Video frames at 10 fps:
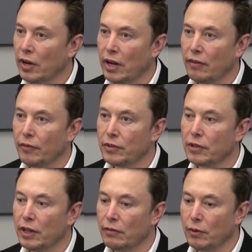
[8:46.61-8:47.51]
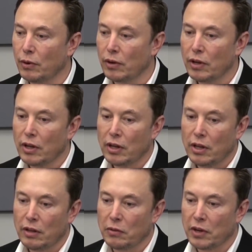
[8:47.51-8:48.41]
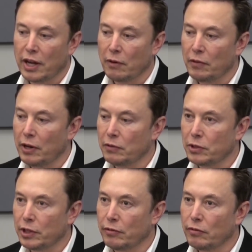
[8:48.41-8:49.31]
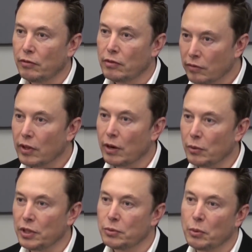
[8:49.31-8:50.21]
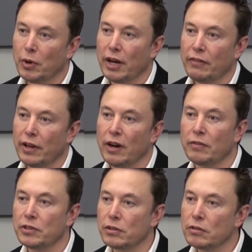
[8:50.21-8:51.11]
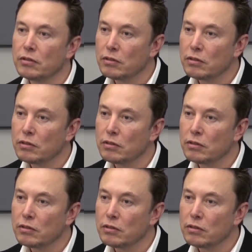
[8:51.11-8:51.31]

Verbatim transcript: Um, so therefore, if you cannot beat them, join them, and at least we want to have that option.